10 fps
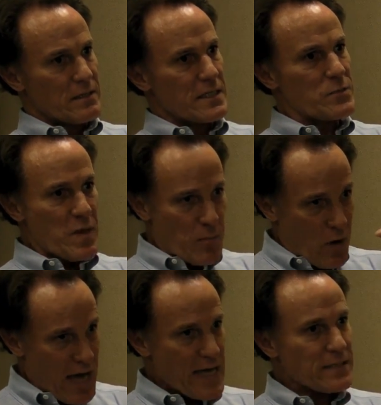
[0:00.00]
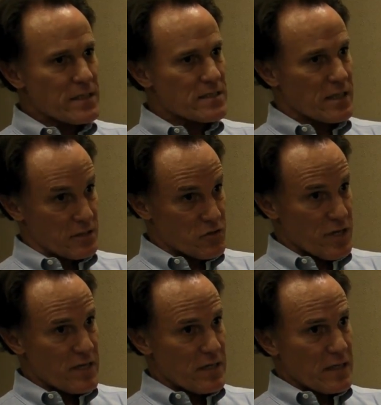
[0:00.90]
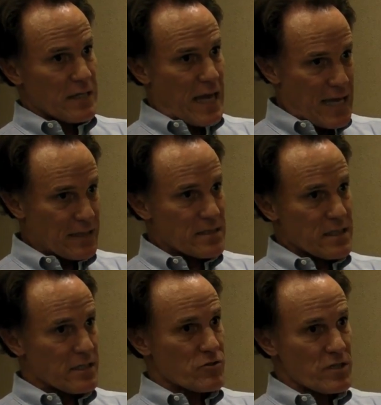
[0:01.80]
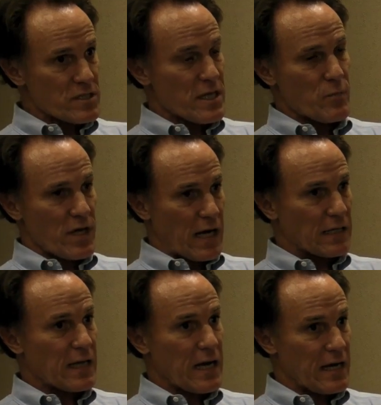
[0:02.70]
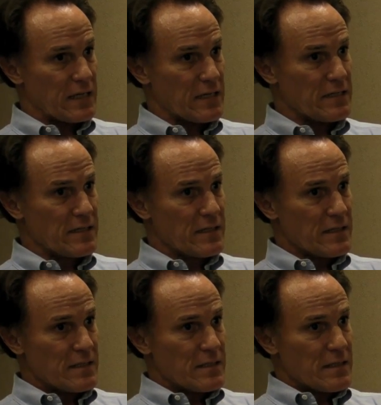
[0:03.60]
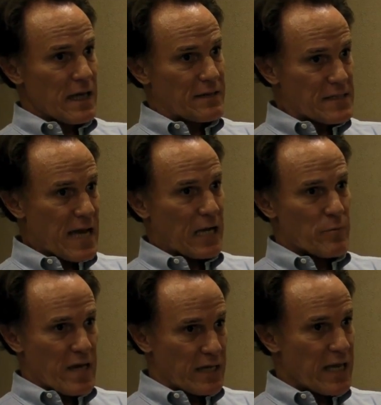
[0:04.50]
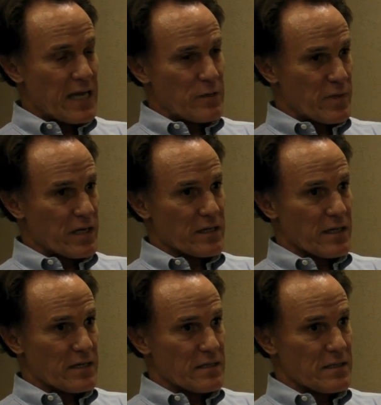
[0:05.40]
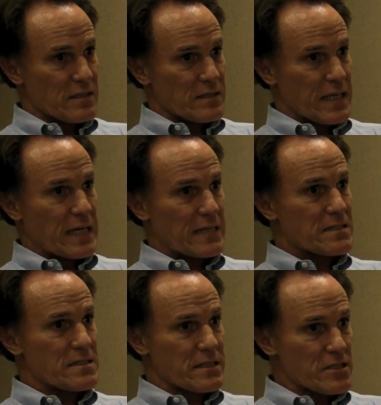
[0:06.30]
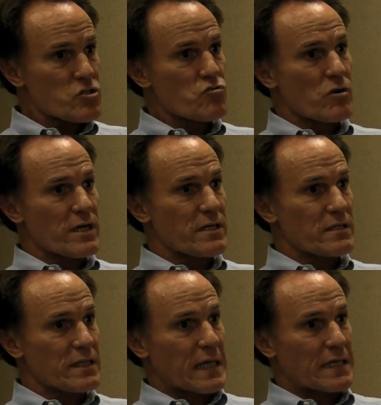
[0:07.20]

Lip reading: These people hate this country. They hate this country the same way Al-Qaeda and the Taliban hate America. They'd like to see it destroyed. They'd